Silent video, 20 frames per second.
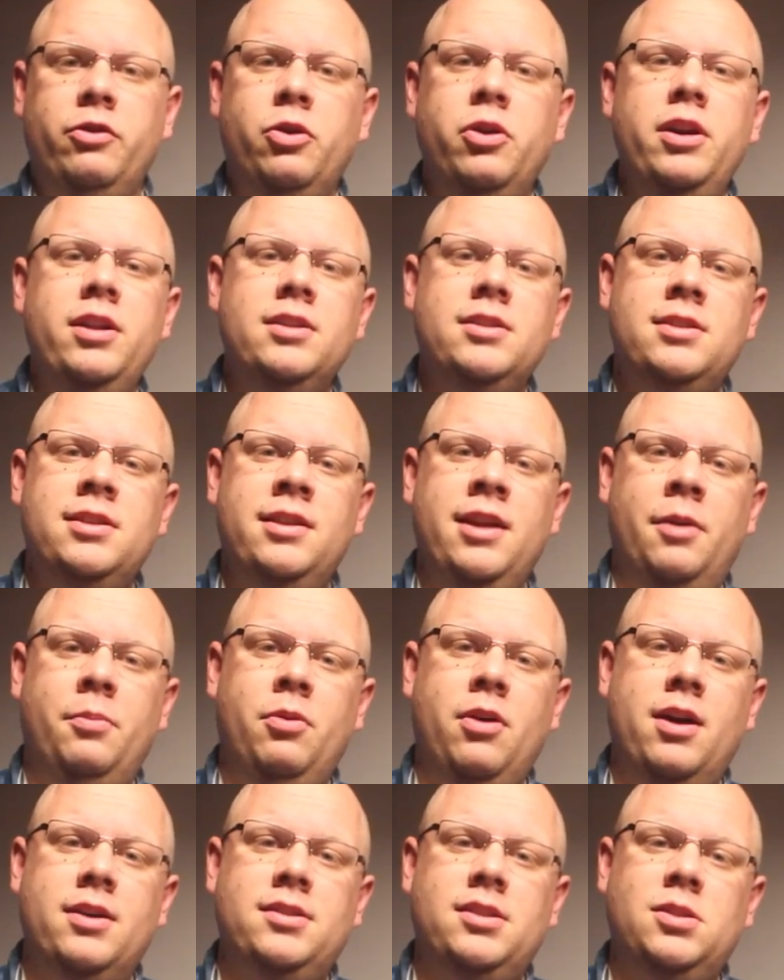credence in that
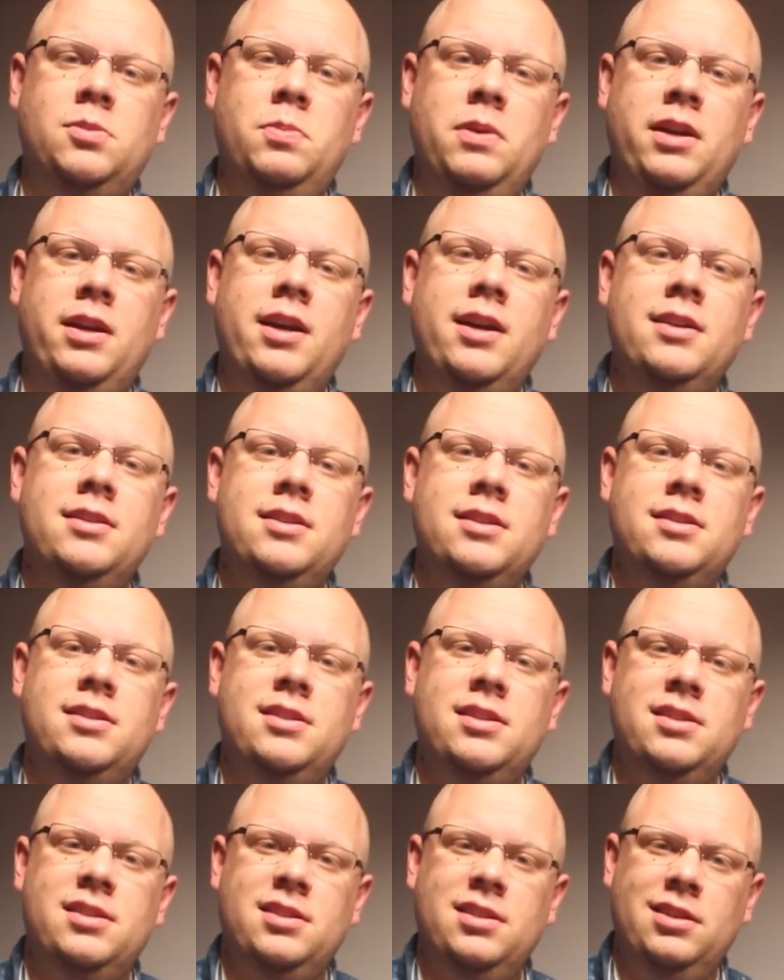process because
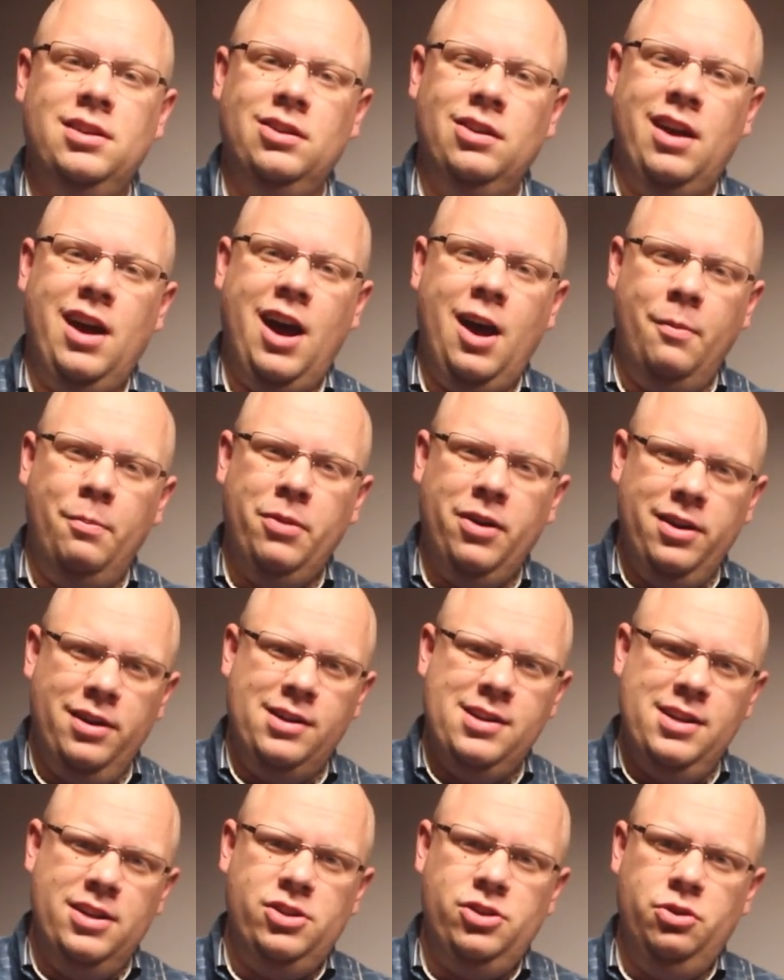it's this little hot
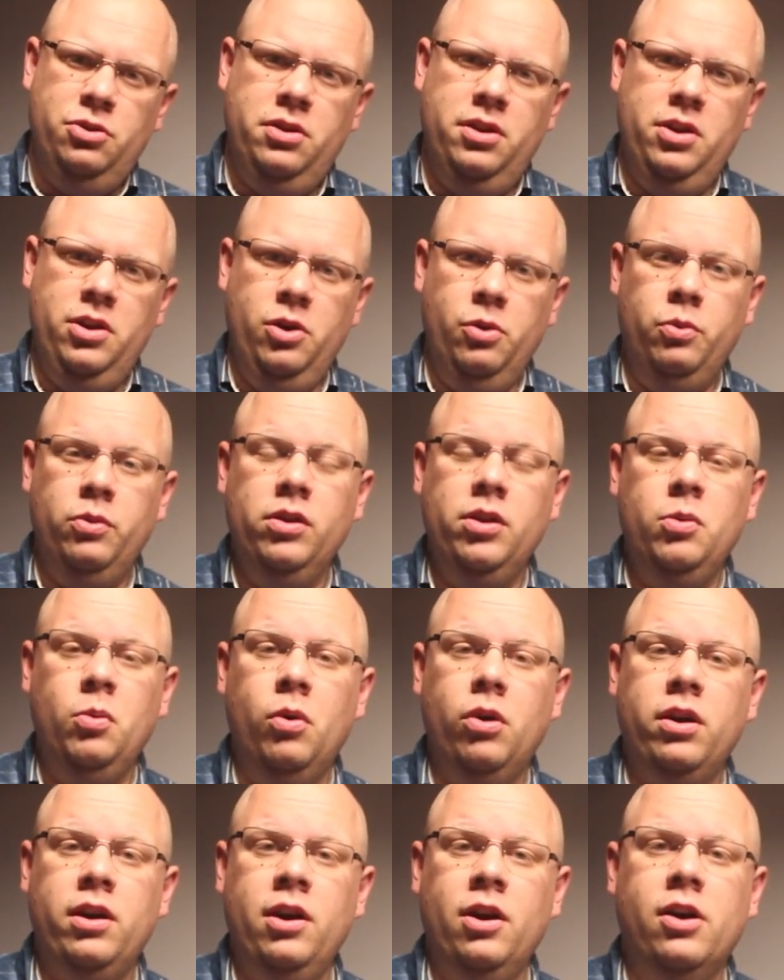button issue that you're really
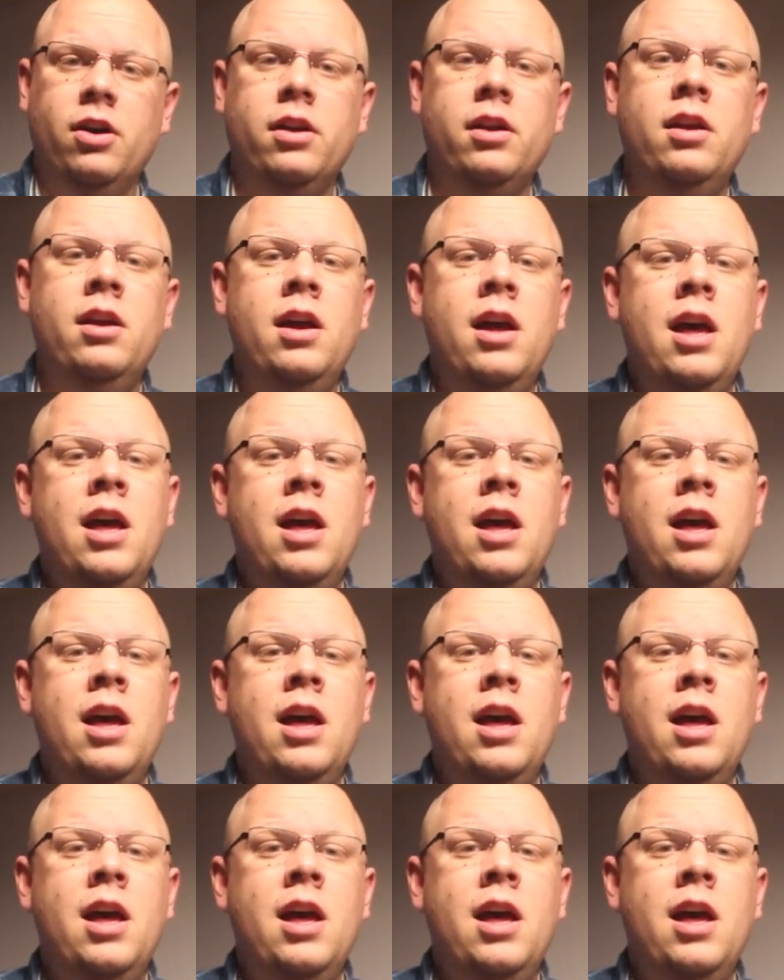working on.